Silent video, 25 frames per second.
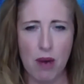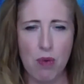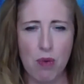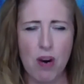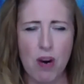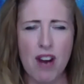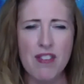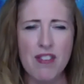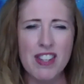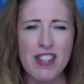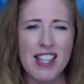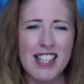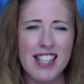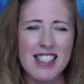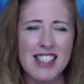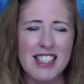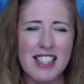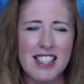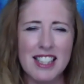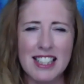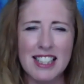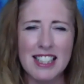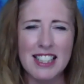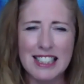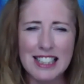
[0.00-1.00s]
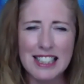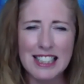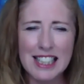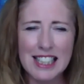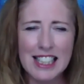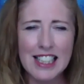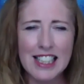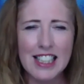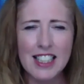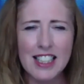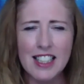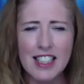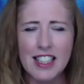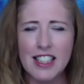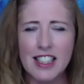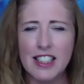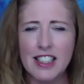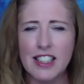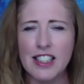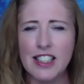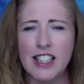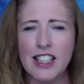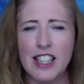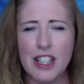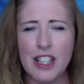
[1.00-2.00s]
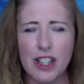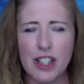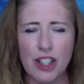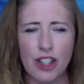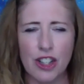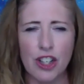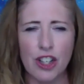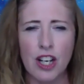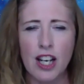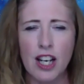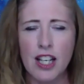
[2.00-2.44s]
Where everything's clean and clear,